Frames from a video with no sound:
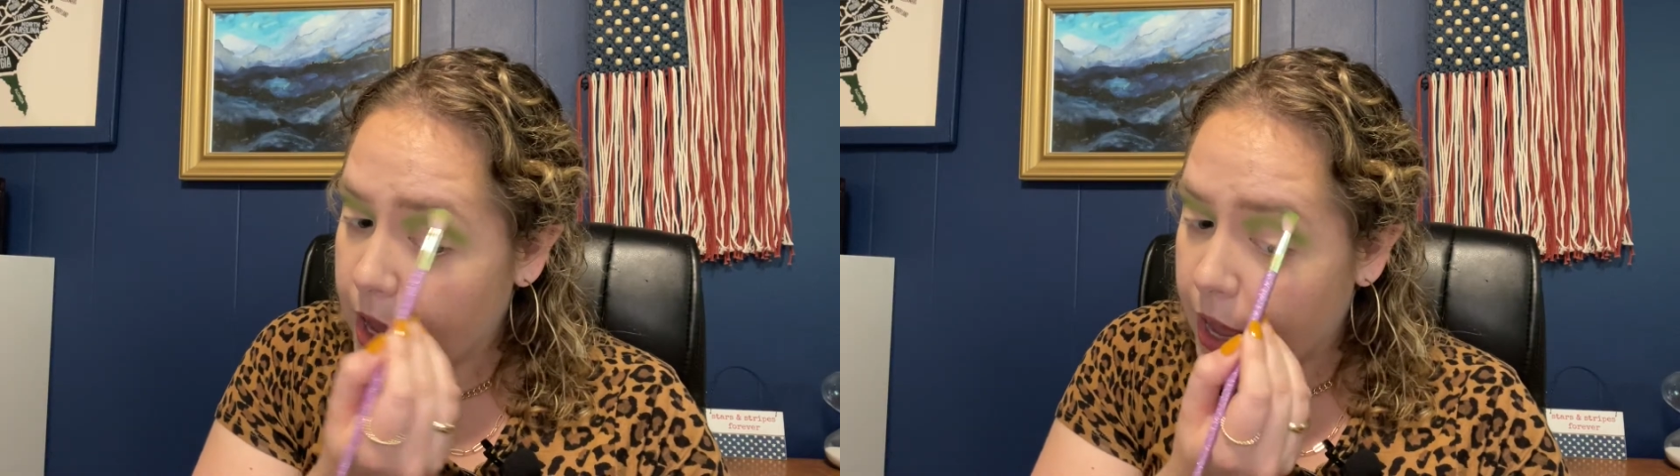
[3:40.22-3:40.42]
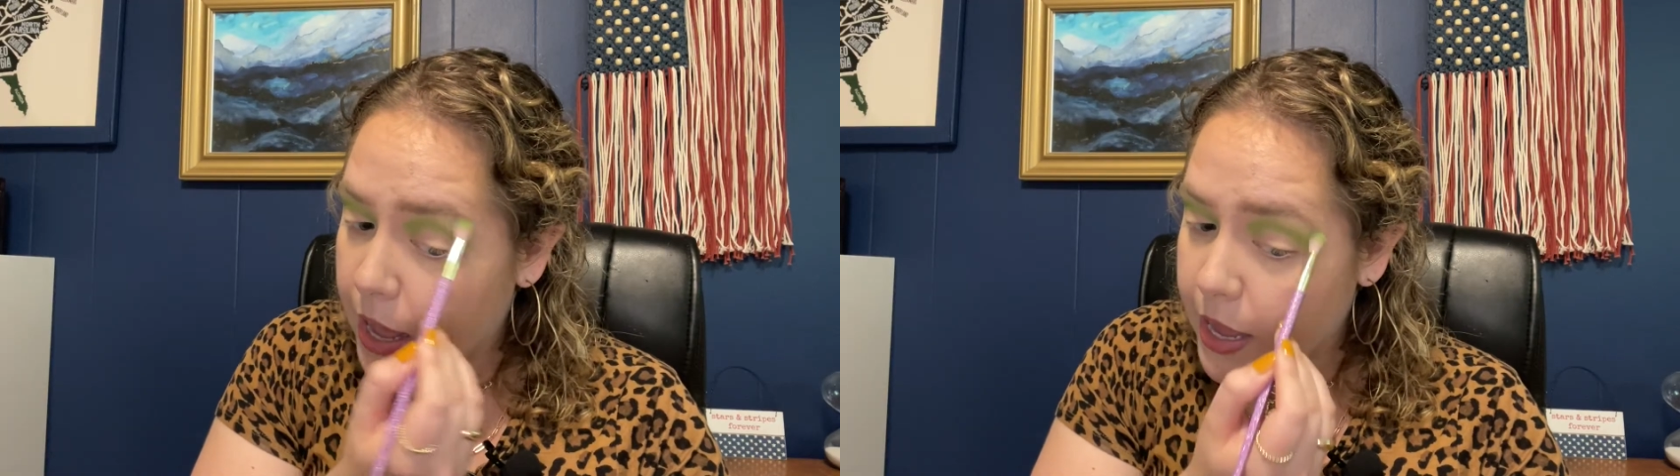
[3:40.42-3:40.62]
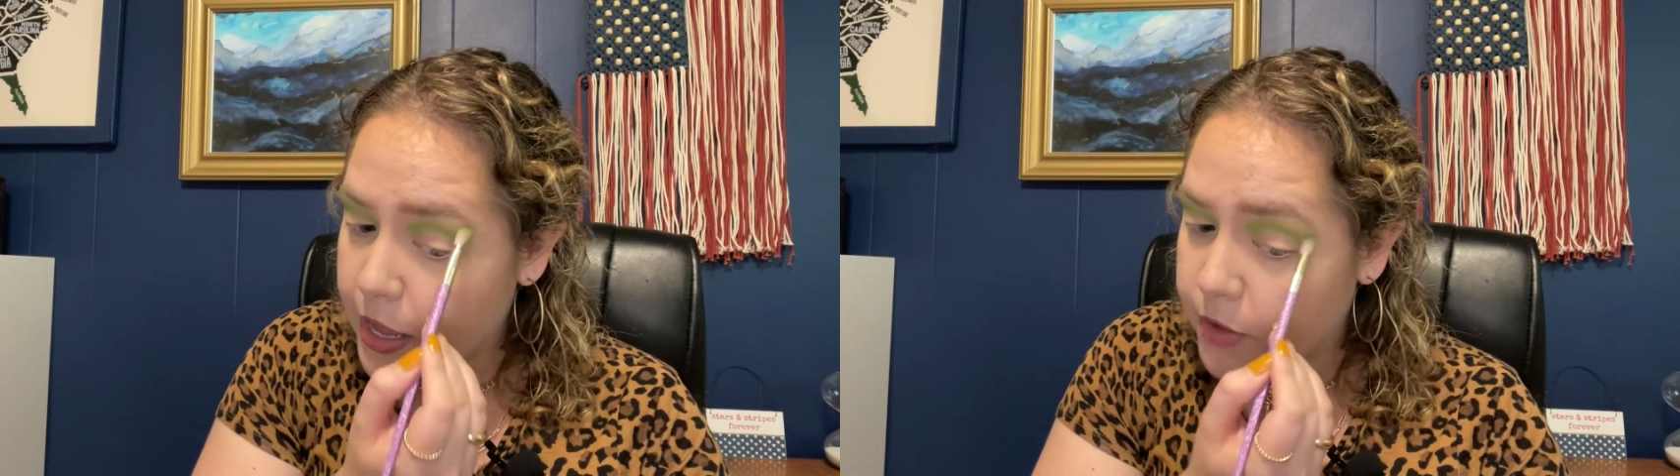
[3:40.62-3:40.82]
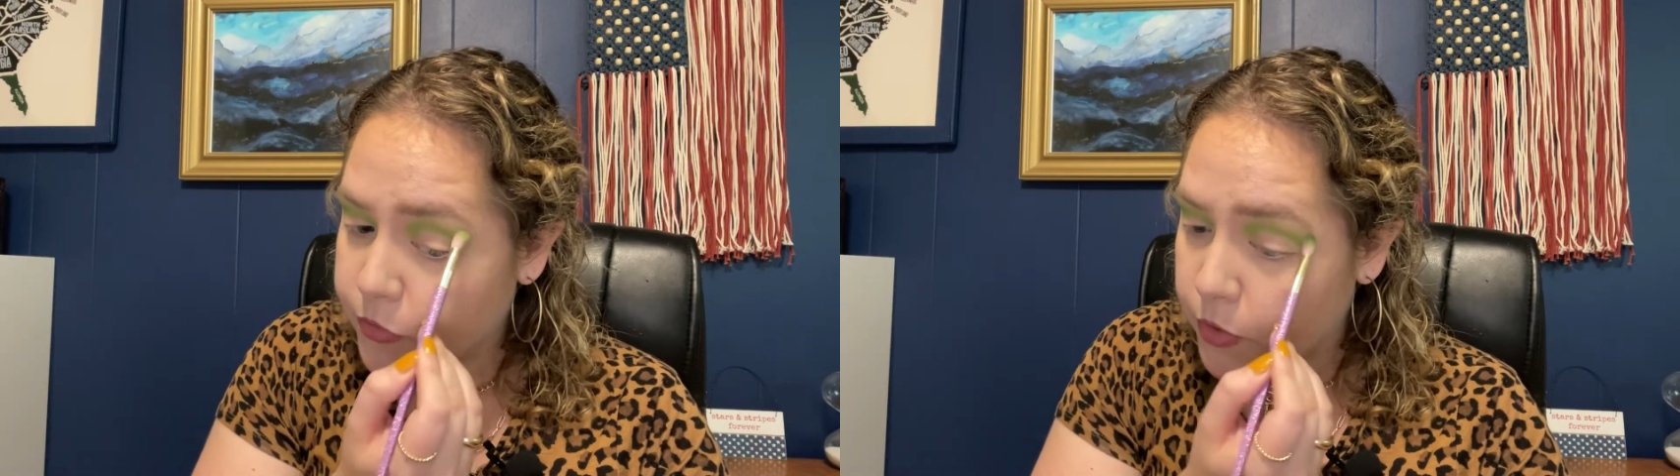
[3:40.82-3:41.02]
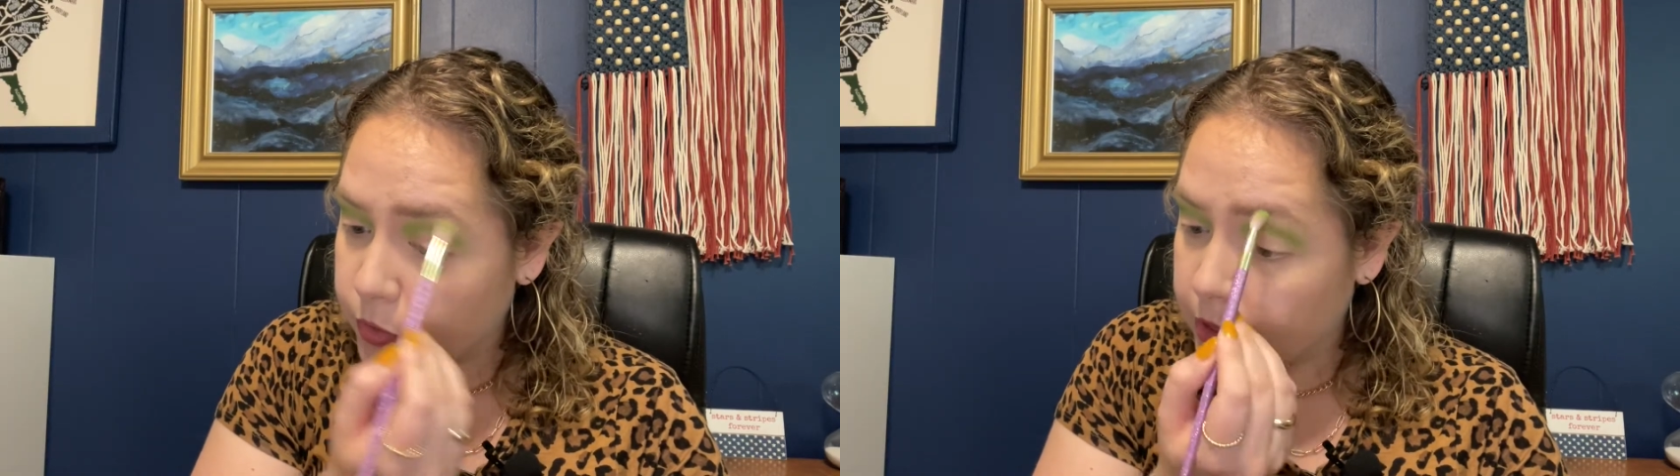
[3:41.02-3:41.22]
I've
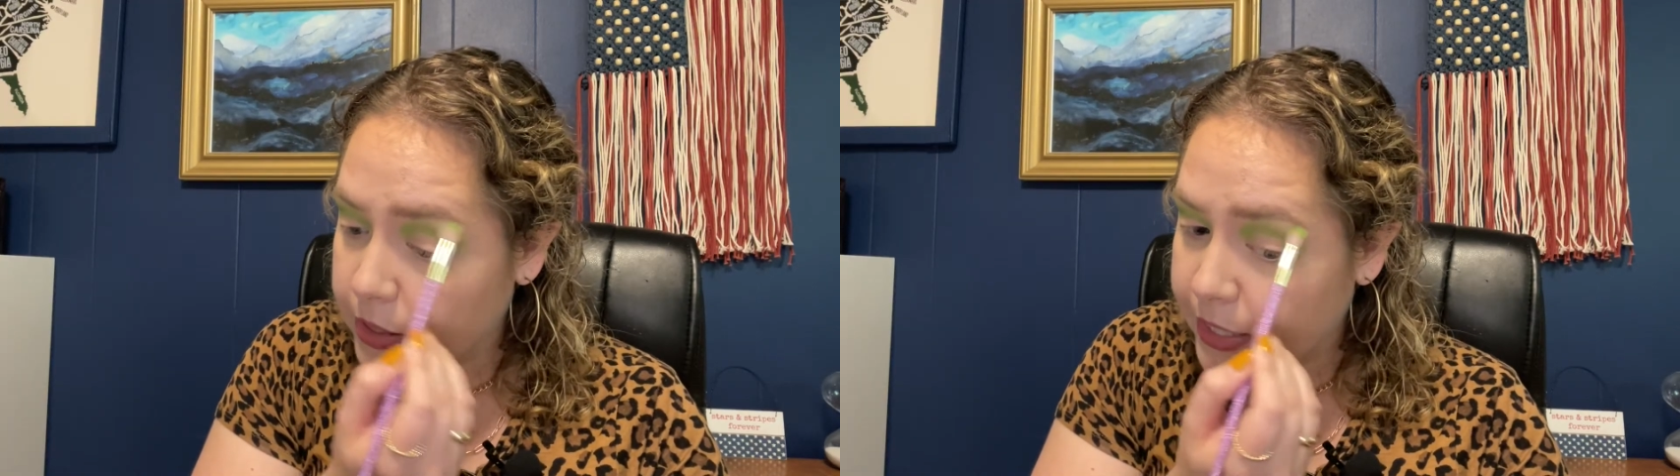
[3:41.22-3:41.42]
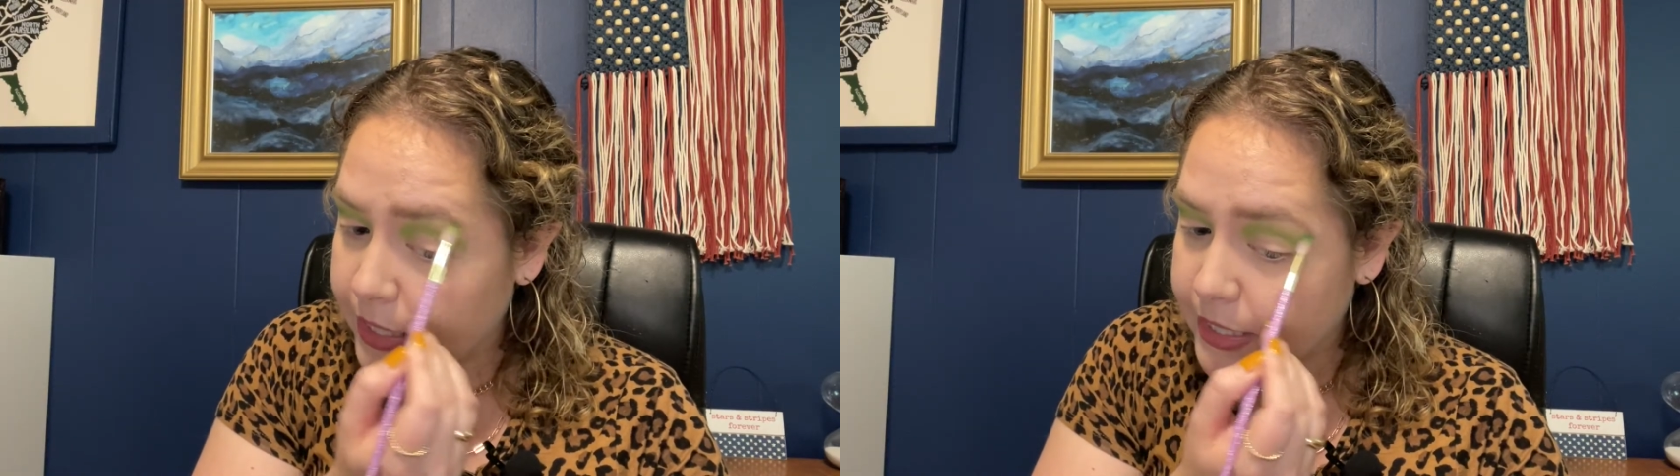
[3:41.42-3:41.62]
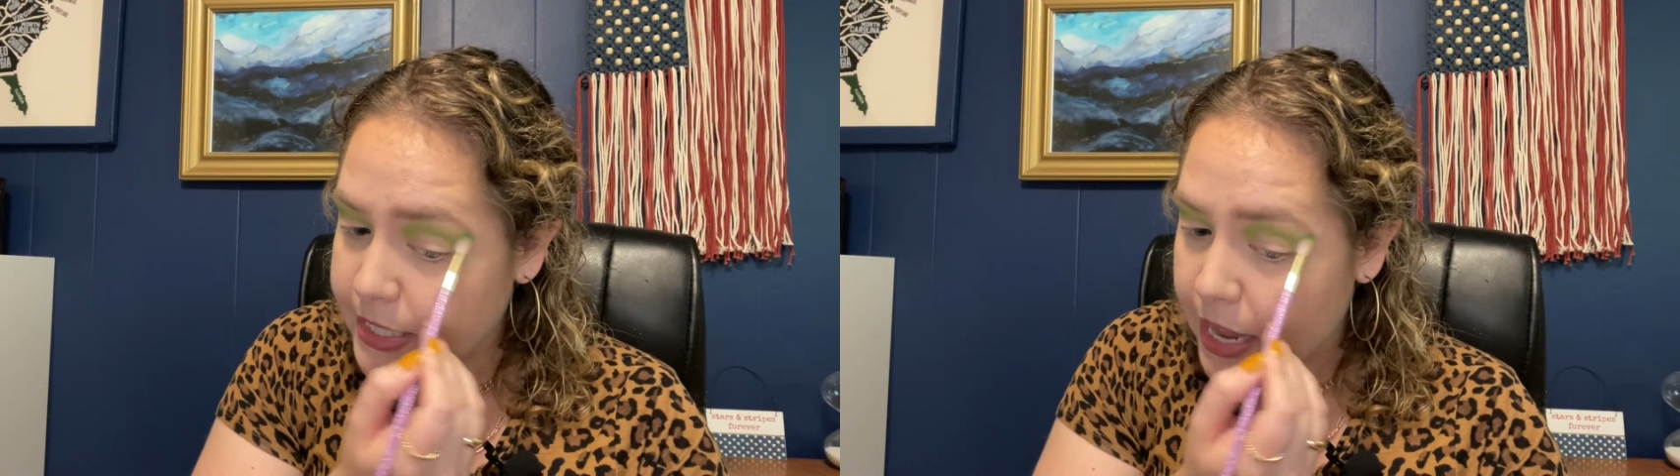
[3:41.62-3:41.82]
linked